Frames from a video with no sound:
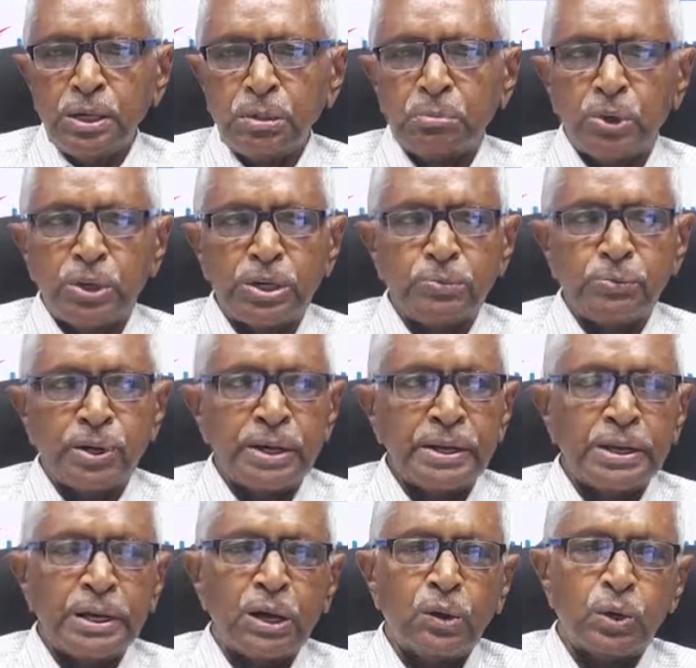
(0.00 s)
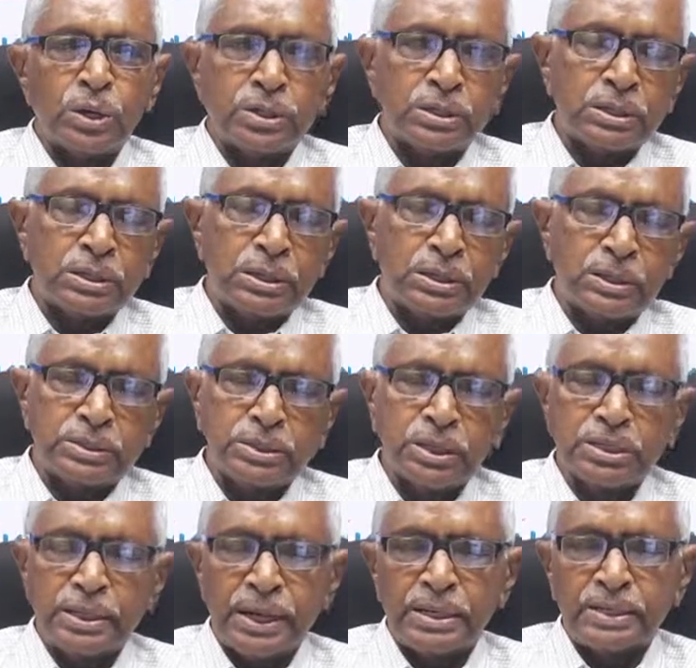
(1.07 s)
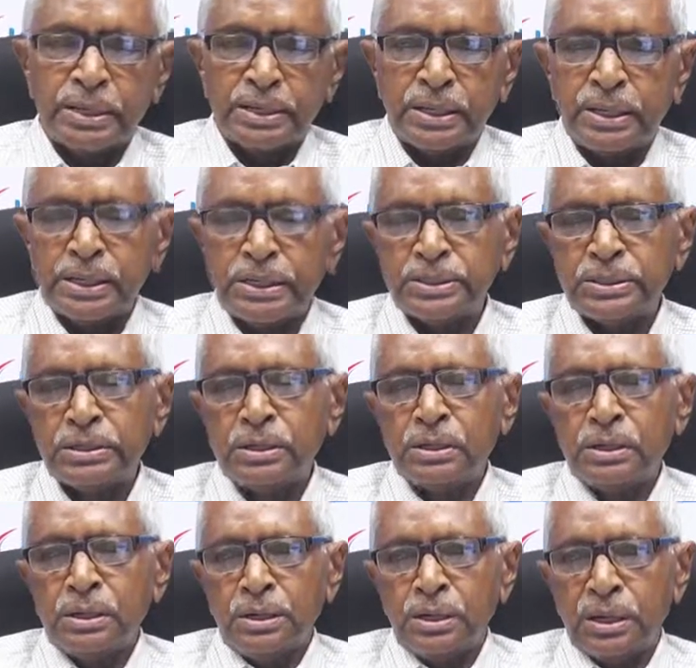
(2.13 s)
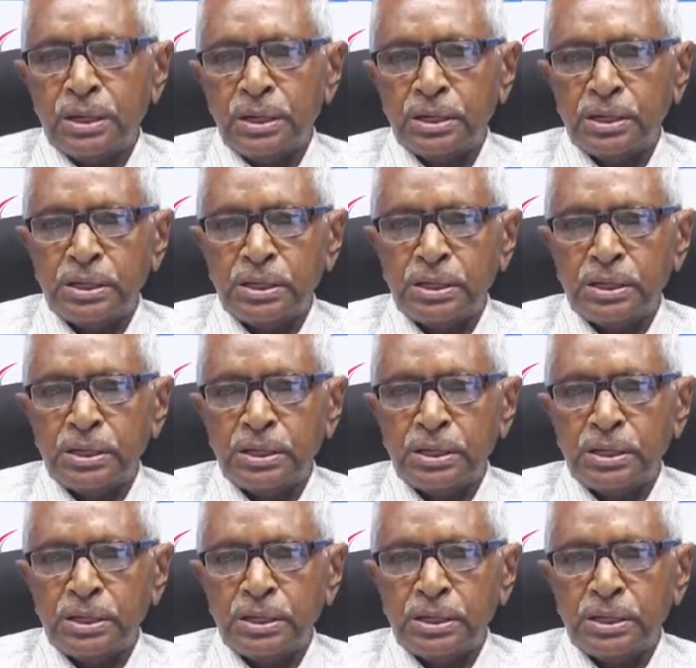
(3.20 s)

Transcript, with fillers: modifying our uh, surgical techniques uh,